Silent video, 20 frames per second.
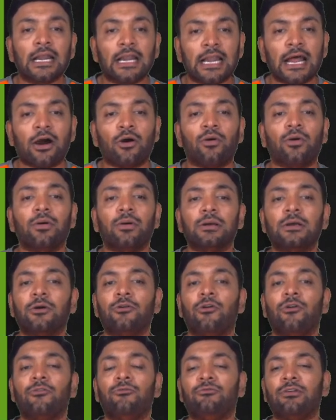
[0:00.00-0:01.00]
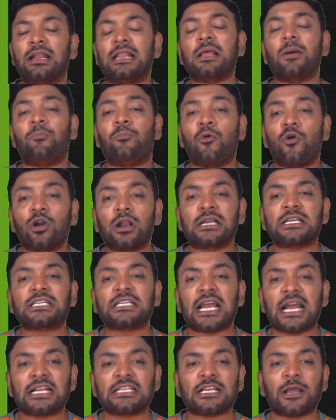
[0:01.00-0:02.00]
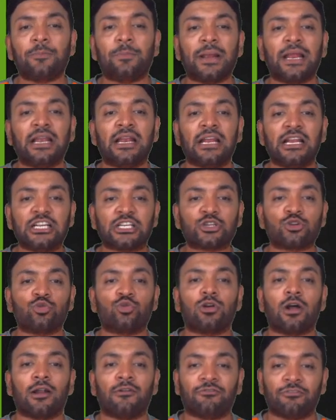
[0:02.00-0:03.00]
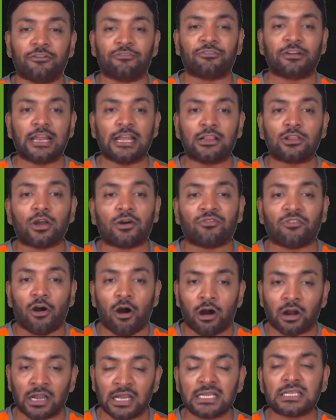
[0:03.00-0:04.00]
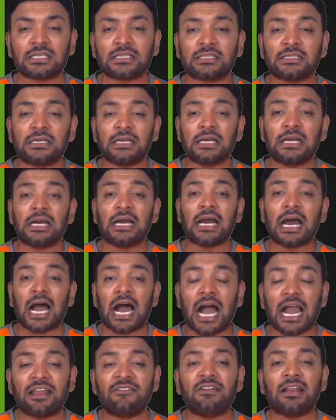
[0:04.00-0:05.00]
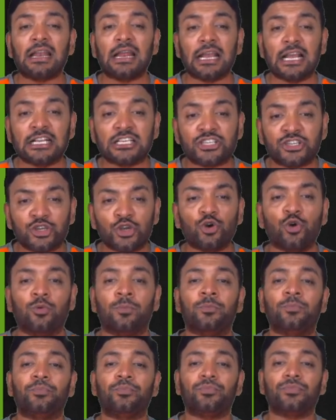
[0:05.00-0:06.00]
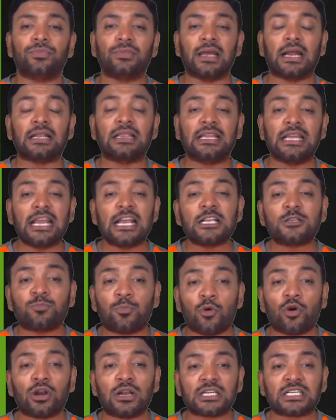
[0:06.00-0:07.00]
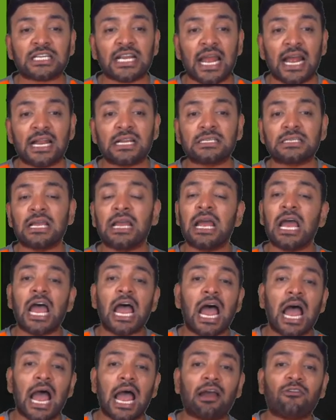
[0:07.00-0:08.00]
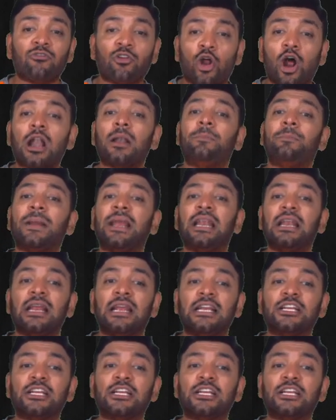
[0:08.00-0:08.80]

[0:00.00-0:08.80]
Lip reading: Now, when the bonus shares have been issued on 15th of August, I will assume that these bonus shares have not been